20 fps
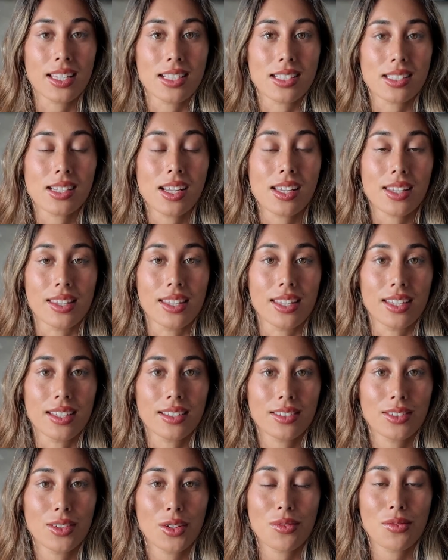there's
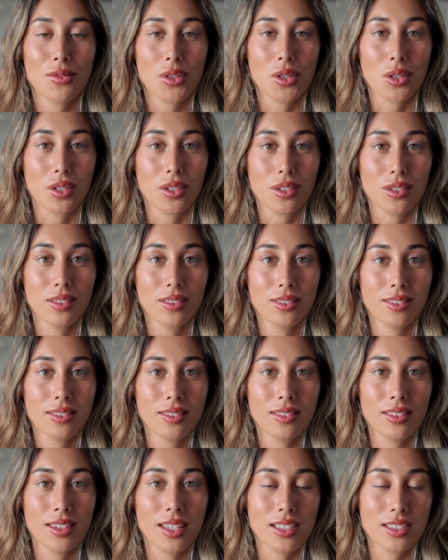nothing, no view.
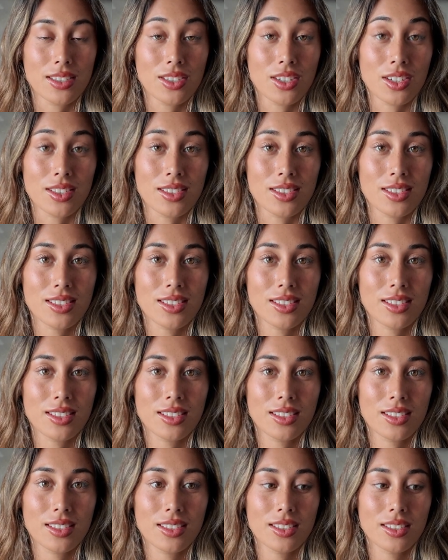There's just
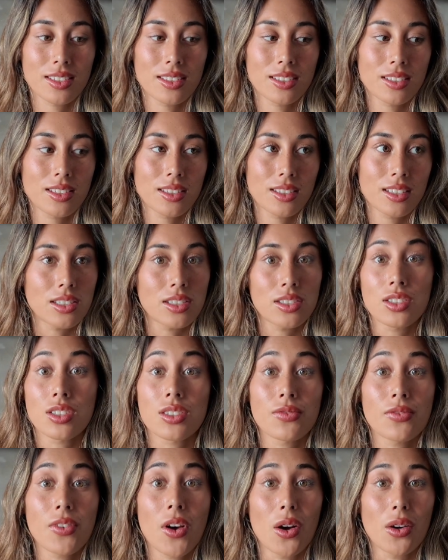
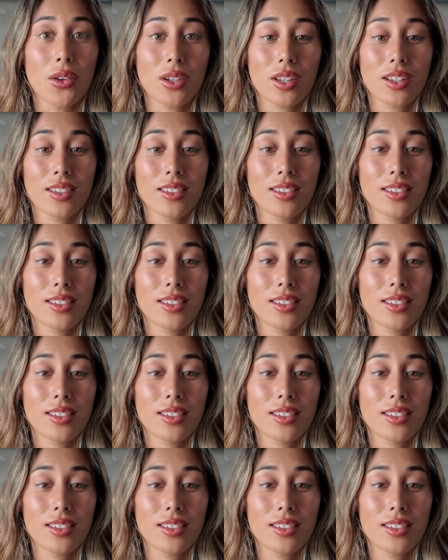fog.